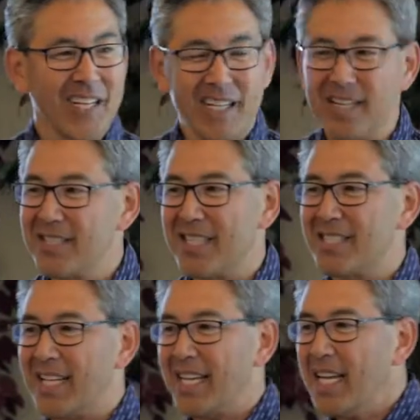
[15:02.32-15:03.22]
because
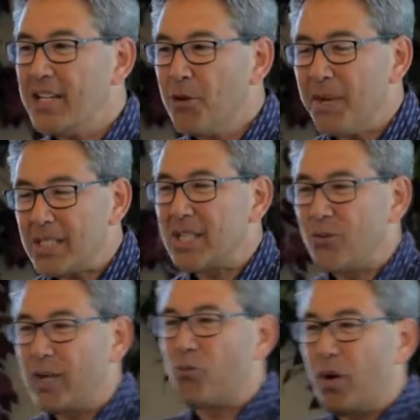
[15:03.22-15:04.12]
it's like, hey, you're
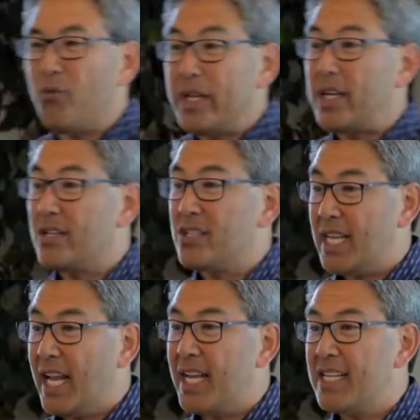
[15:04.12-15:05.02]
messing with what we
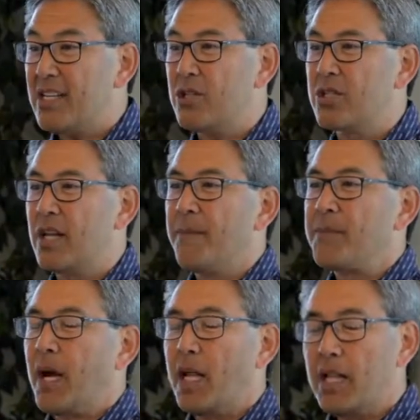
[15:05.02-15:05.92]
understand. He goes,
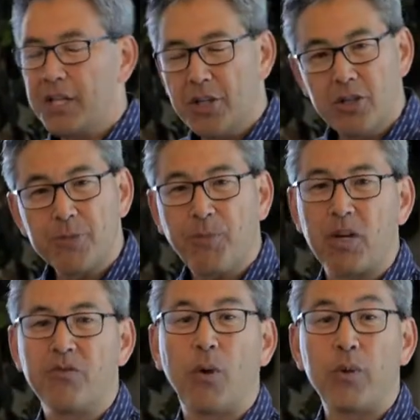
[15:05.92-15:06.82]
a huge
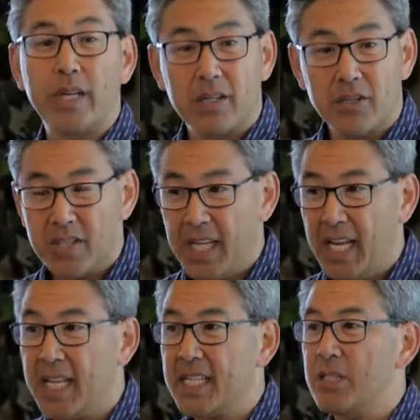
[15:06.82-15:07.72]
part of what we
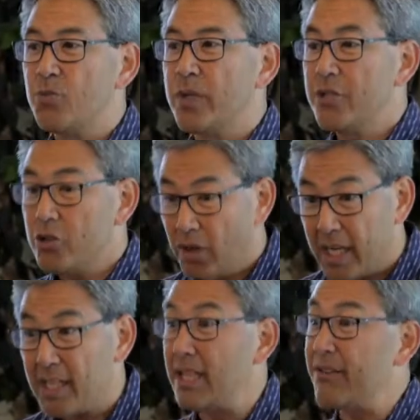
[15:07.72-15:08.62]
understand is when you
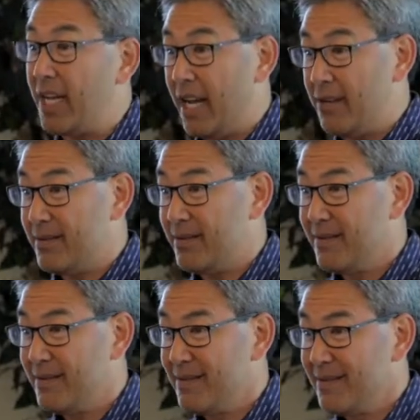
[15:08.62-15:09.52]
try to live it out,
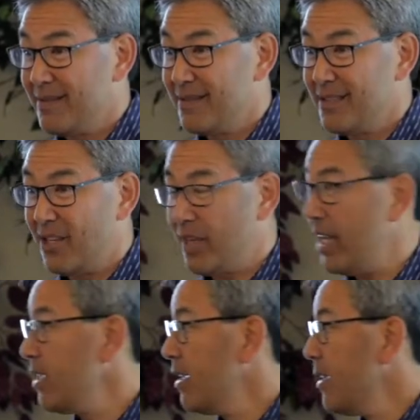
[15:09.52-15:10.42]

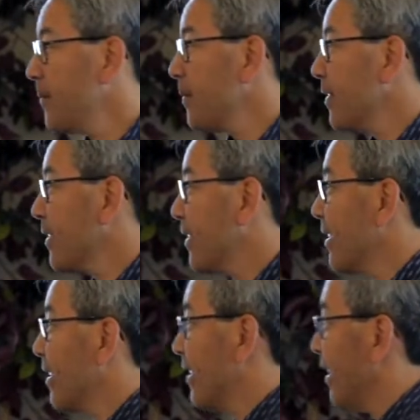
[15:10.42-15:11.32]
okay?
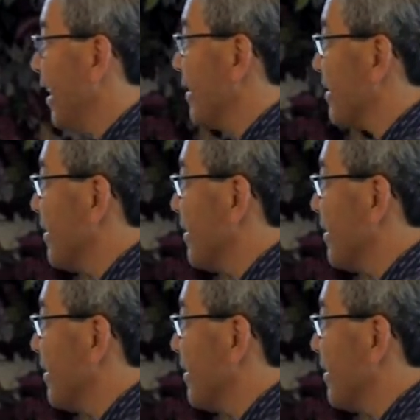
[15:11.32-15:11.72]
Right?